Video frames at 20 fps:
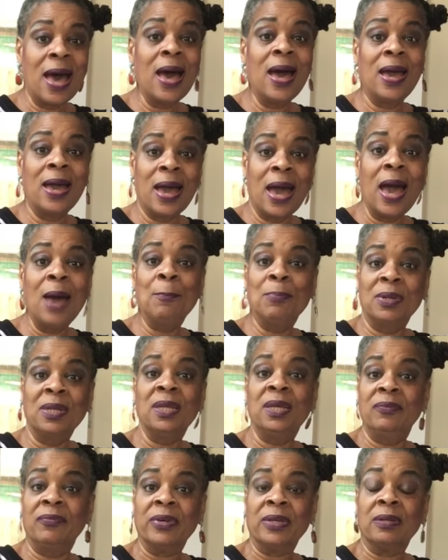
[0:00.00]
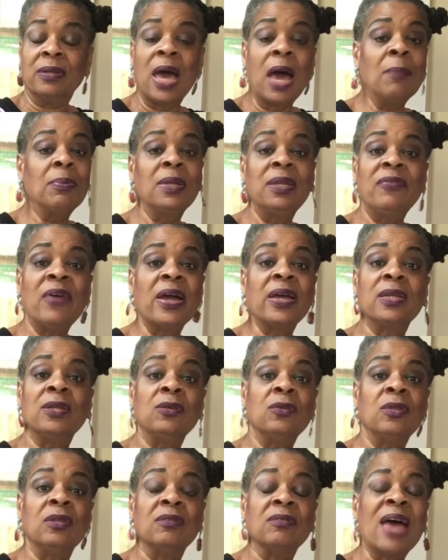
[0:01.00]
I believe it. I believe I can
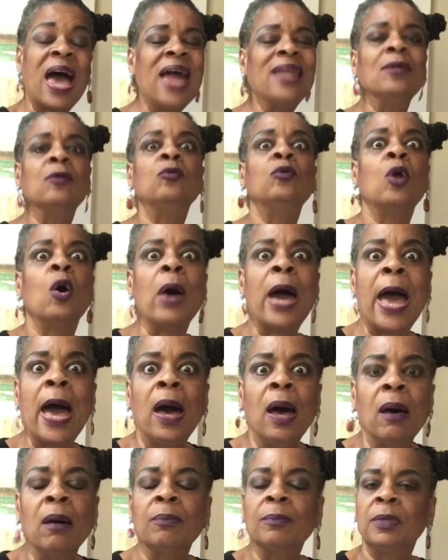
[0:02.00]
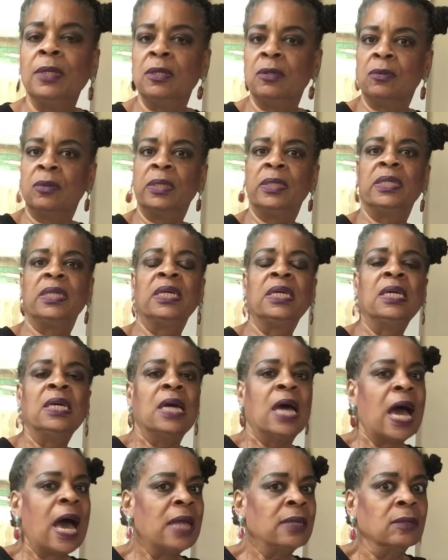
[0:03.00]
do this. I don't know how I'm going to do it.
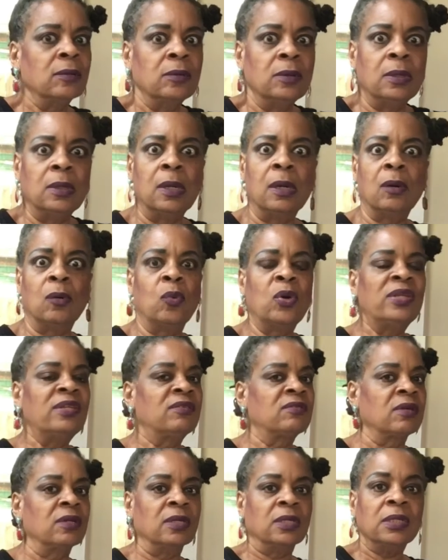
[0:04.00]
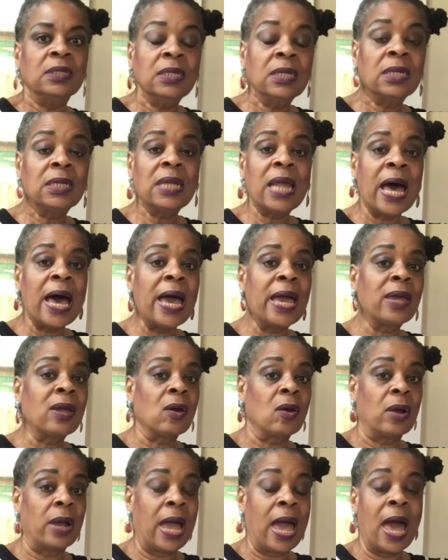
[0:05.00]
I don't know what it's going to look like
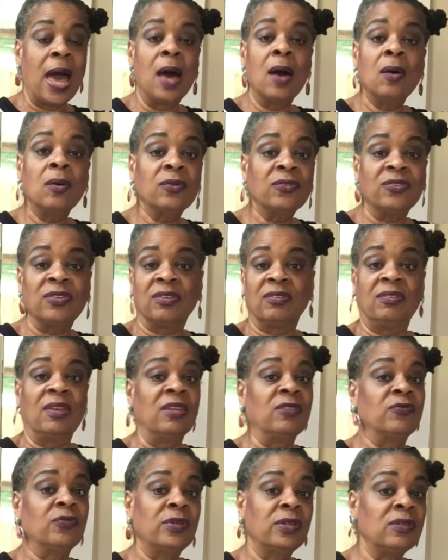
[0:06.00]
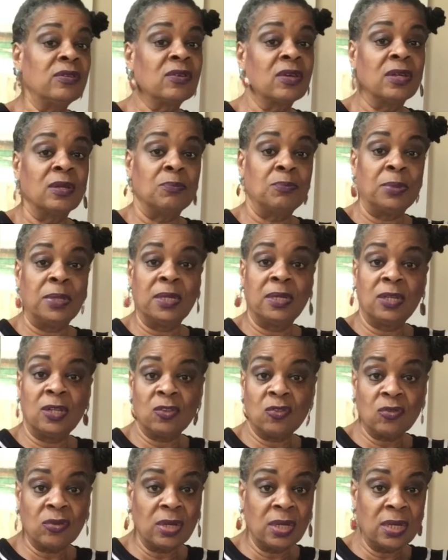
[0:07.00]
or how successful it's going to be
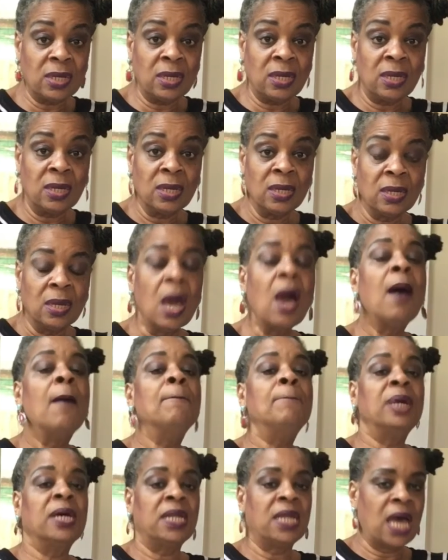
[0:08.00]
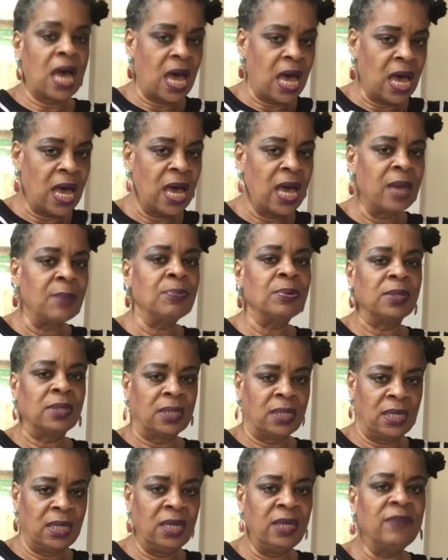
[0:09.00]
initially, but I
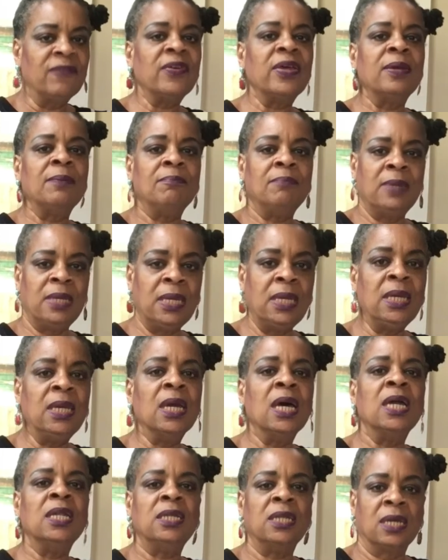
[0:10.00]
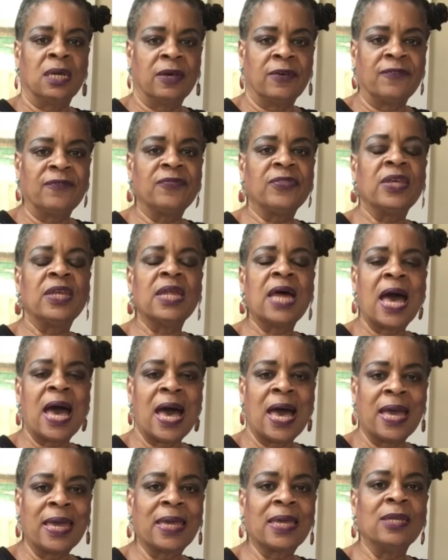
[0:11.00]
believe in me enough that
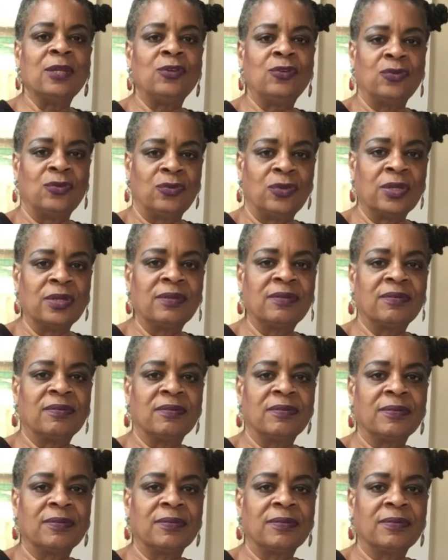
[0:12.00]
I can do this.